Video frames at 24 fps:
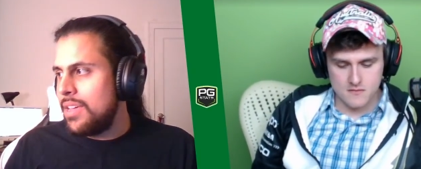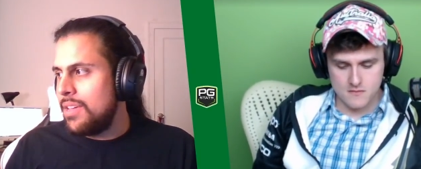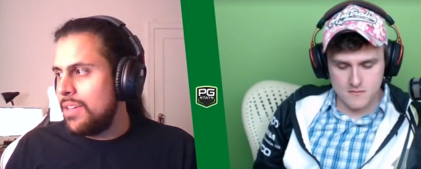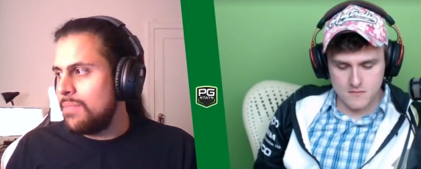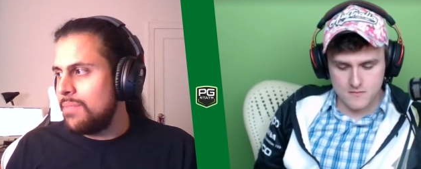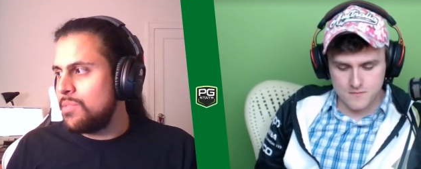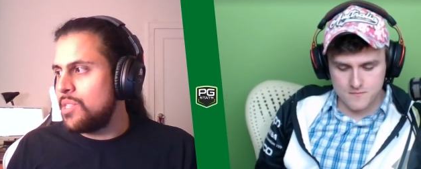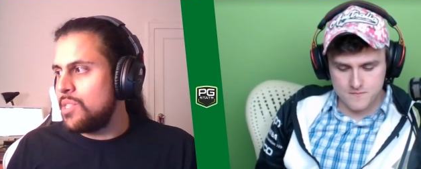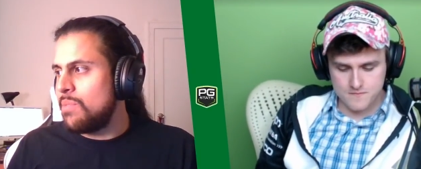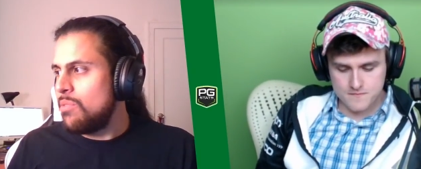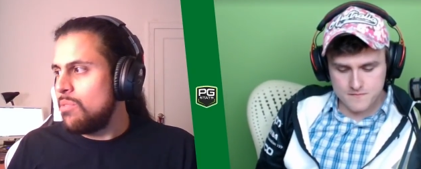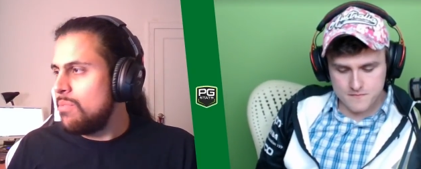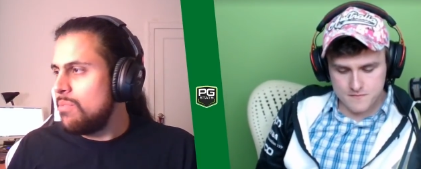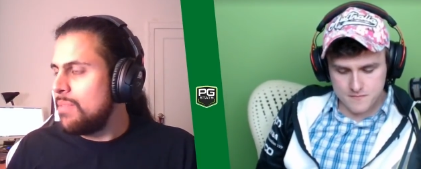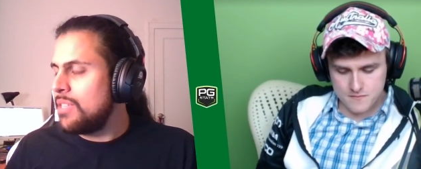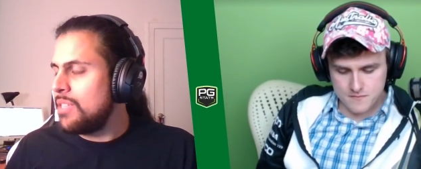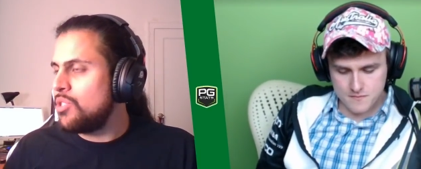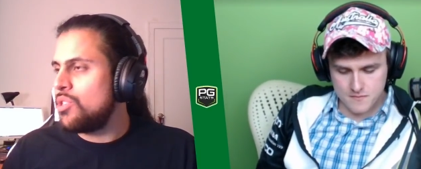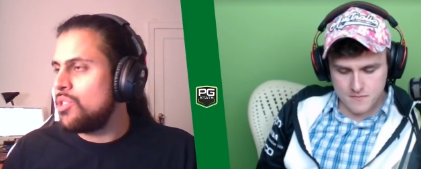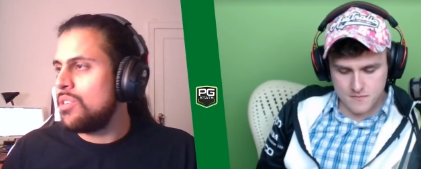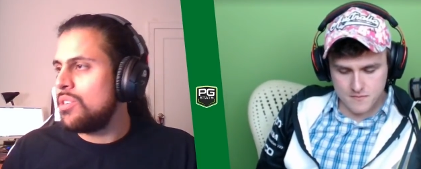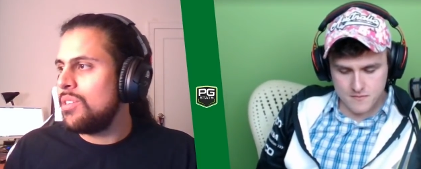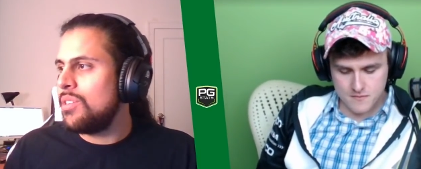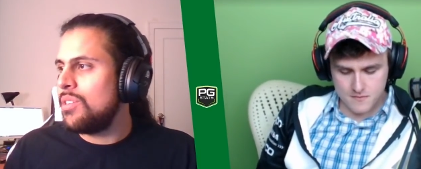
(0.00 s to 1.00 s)
Speaker 1: Um, someone
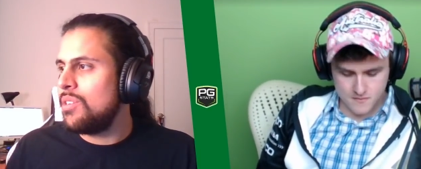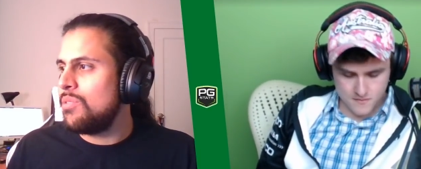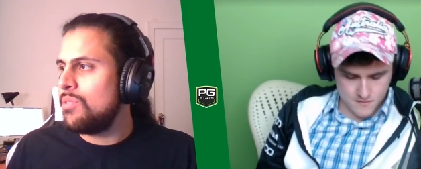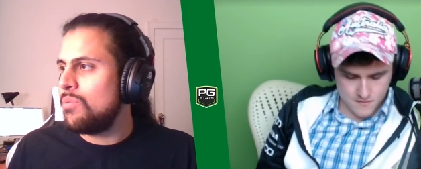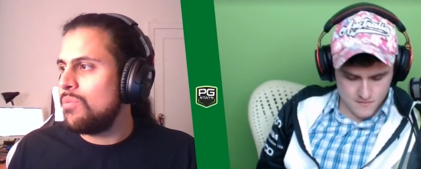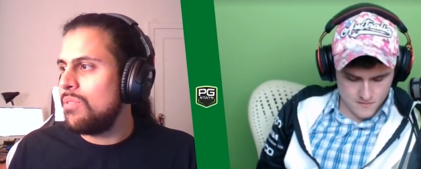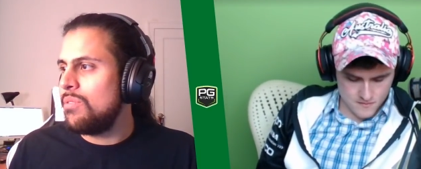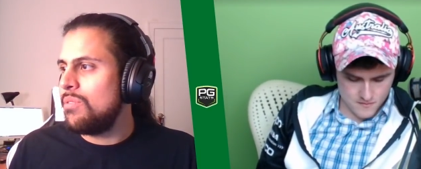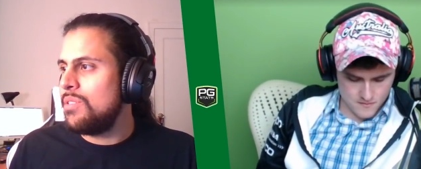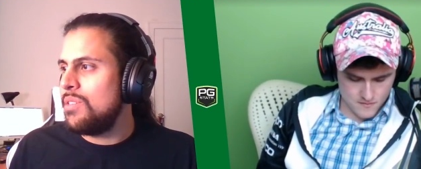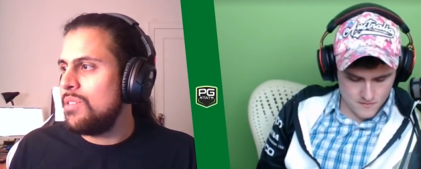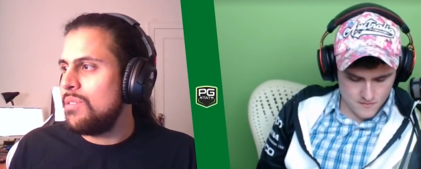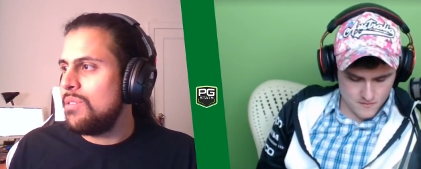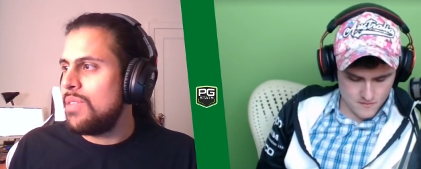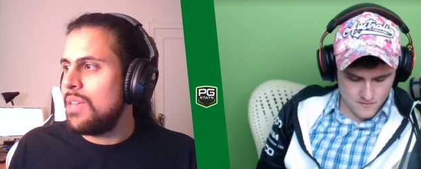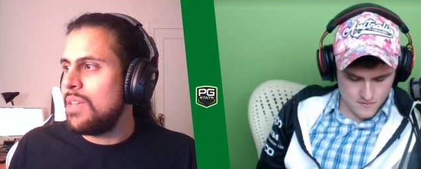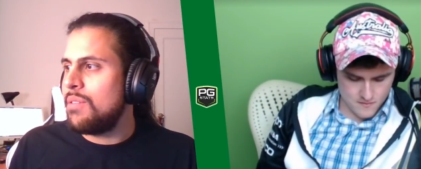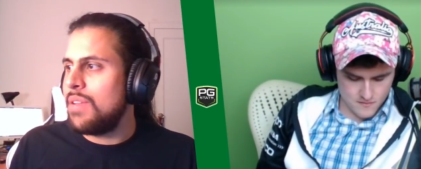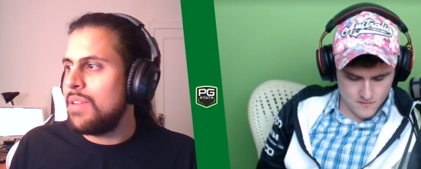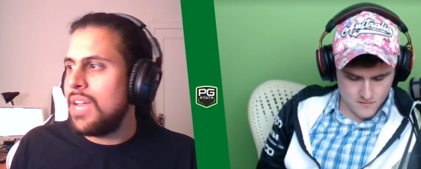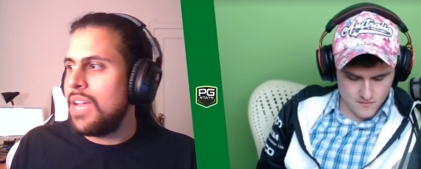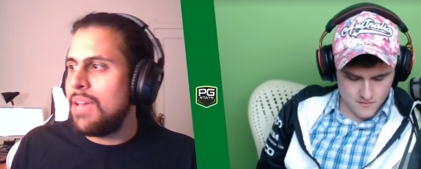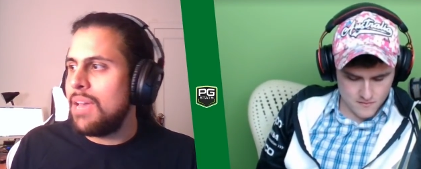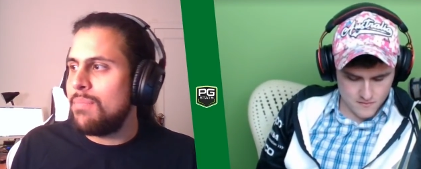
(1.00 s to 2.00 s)
mentioned earlier, what do you
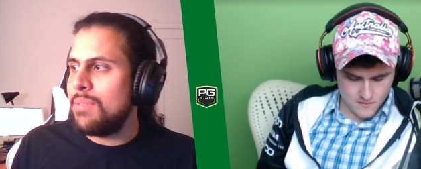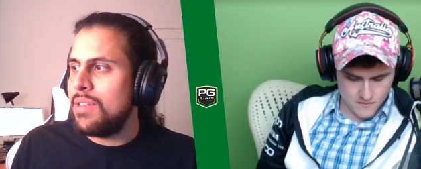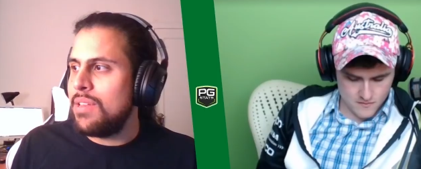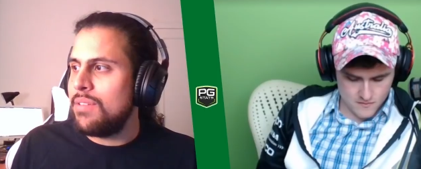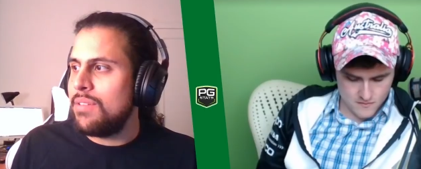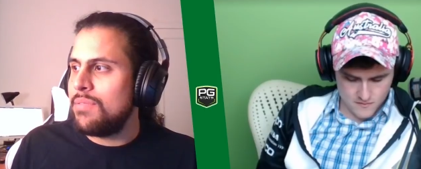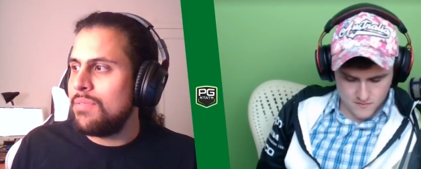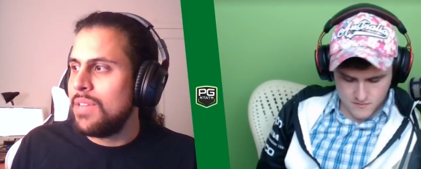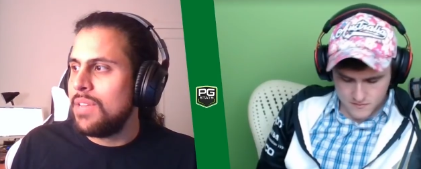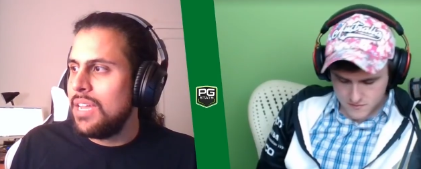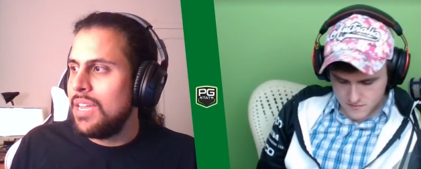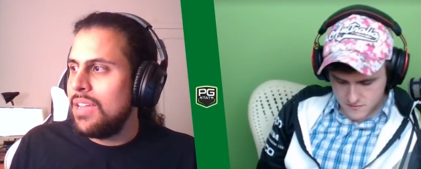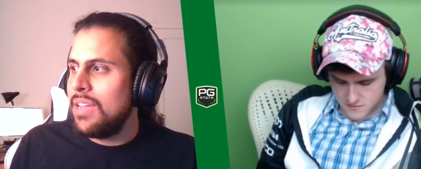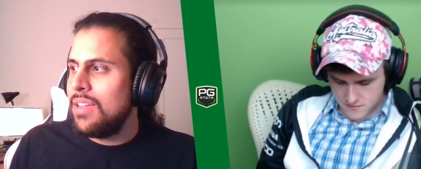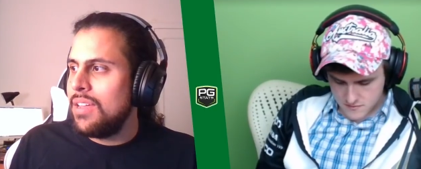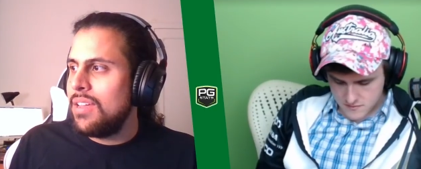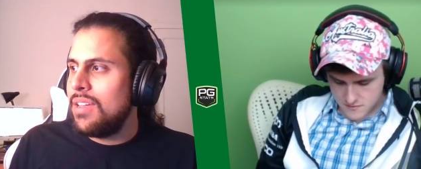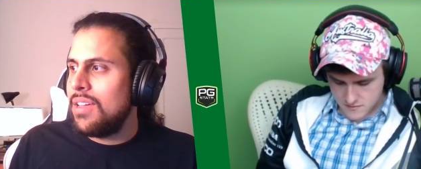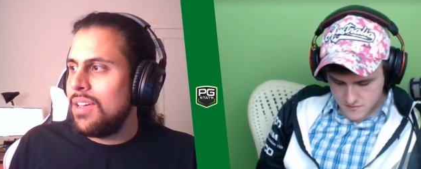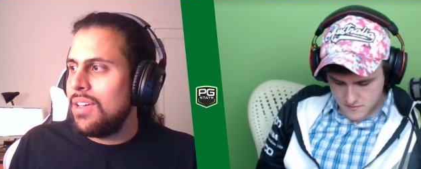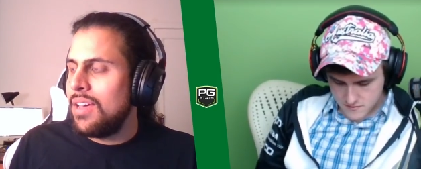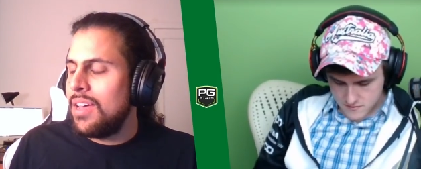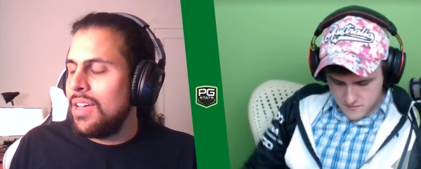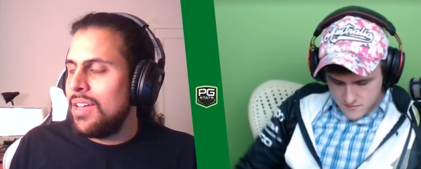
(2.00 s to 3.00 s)
think would happen if
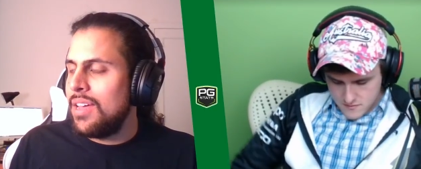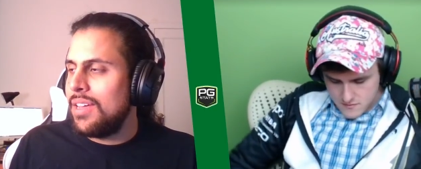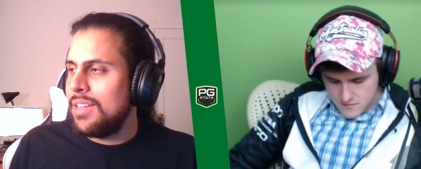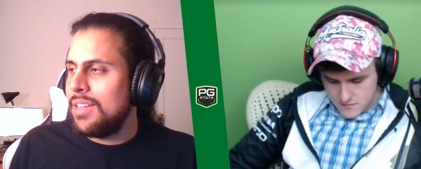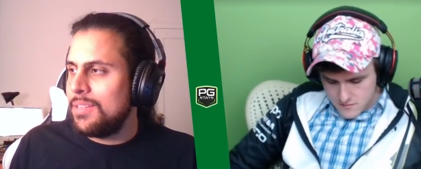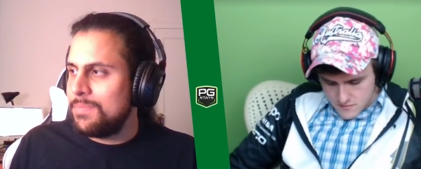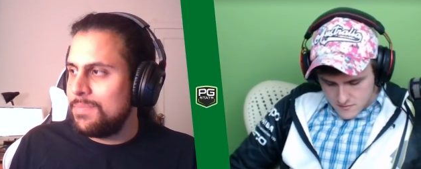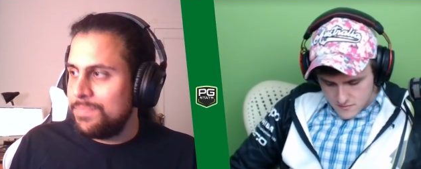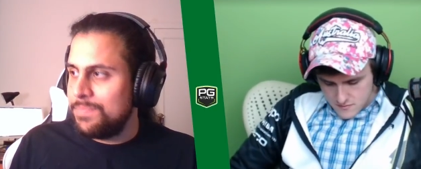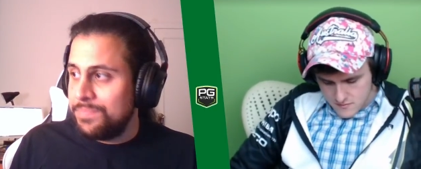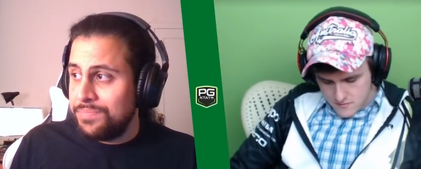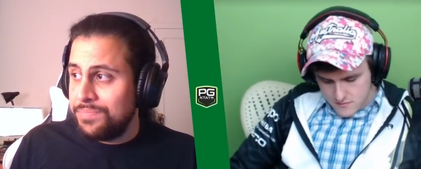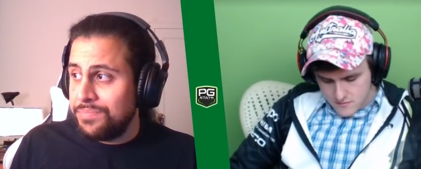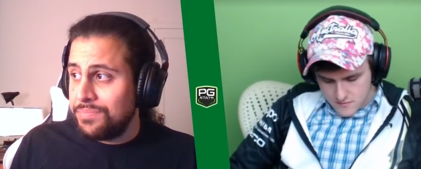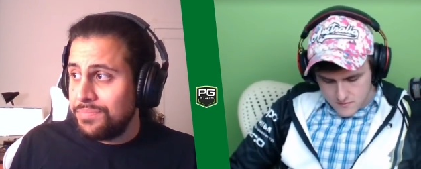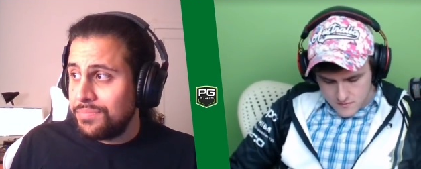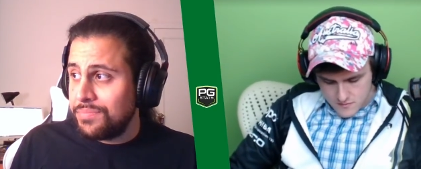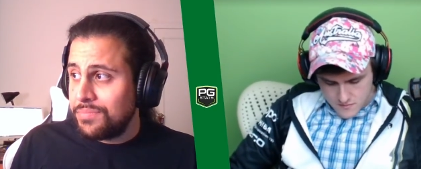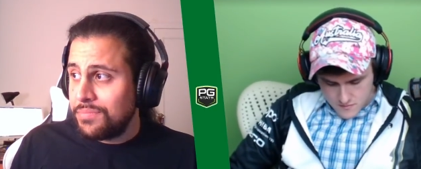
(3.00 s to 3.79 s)
um,